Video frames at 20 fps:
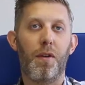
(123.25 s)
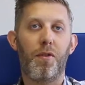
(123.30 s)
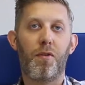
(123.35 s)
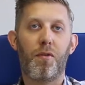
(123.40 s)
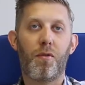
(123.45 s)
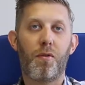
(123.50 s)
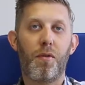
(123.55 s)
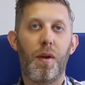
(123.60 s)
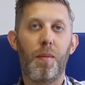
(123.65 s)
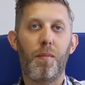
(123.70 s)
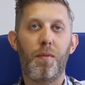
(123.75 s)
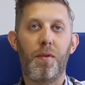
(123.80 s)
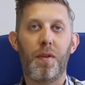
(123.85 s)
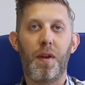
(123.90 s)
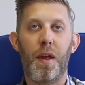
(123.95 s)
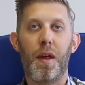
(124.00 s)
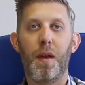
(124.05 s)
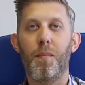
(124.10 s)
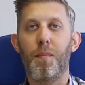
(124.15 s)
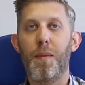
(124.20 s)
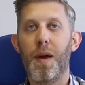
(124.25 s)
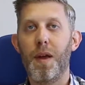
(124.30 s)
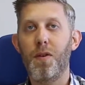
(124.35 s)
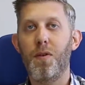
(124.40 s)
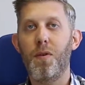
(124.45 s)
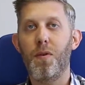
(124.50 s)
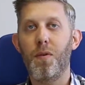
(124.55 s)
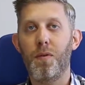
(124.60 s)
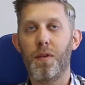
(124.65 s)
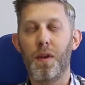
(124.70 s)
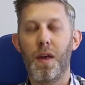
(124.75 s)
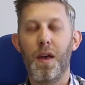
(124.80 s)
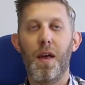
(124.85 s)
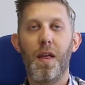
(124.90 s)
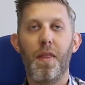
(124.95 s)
scripts and menus